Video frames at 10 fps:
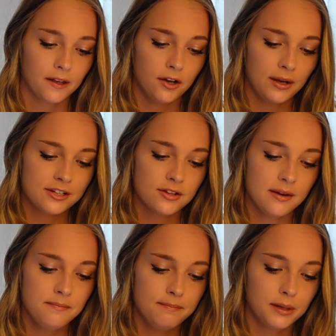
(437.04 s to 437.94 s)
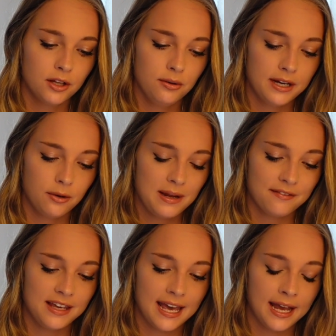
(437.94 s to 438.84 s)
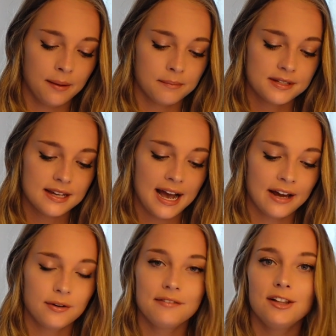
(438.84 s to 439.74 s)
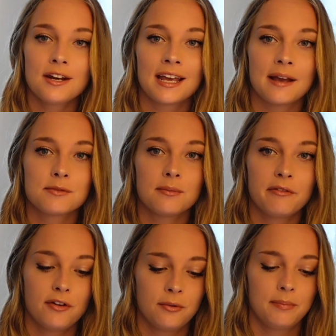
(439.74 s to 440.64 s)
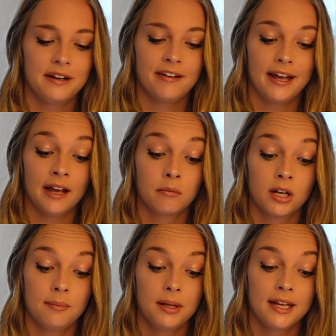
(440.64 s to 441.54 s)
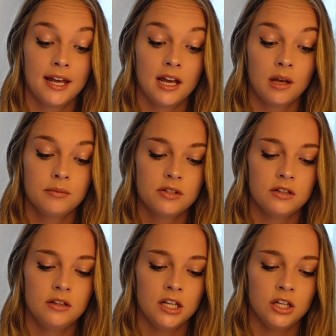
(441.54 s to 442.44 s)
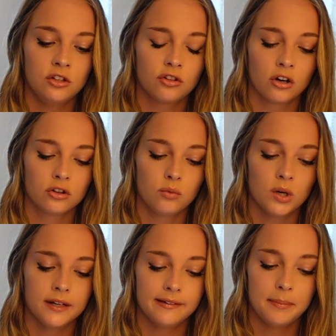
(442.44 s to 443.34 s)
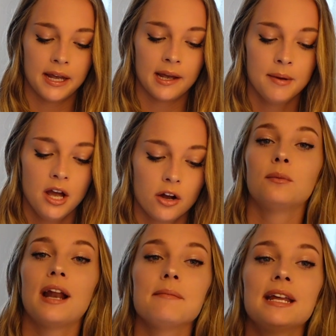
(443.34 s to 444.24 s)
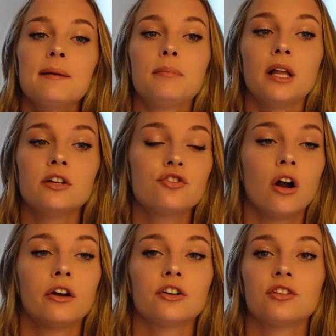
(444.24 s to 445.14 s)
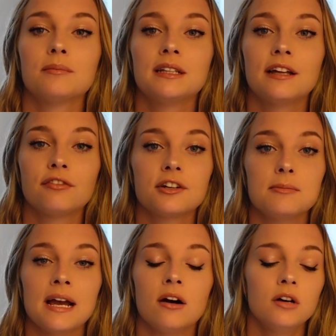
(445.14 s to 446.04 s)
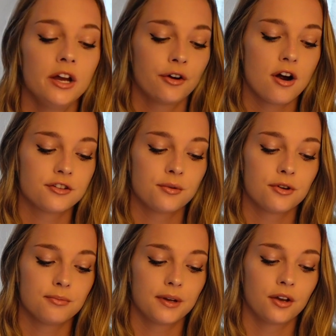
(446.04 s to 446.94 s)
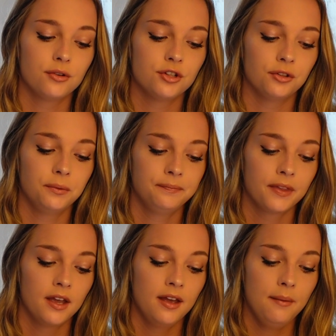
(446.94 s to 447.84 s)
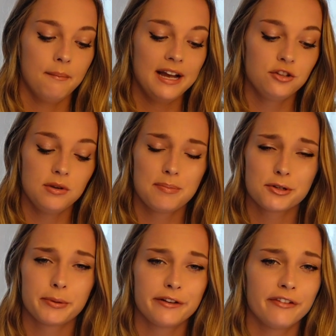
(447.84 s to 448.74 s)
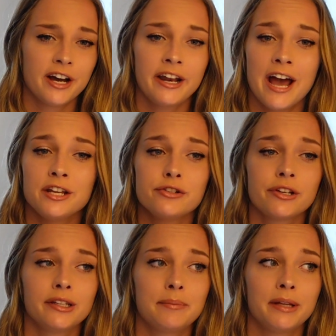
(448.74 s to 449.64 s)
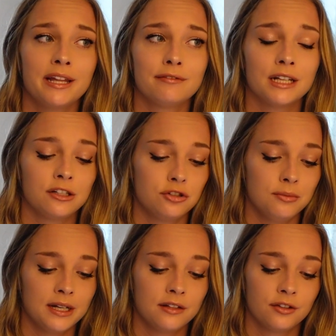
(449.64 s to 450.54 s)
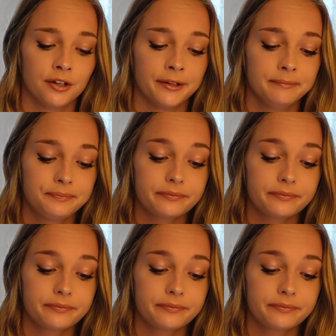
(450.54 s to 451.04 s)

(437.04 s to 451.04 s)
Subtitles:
Okay, so then below here we have games. I don't have a lot of games on my phone, but if I am gonna play games, these are the ones, babe. When I'm getting blood drawn or something that freaks me out, Crossy Road is my go-to. Minesweeper's pretty fun. I usually only play that for like 2 minutes though.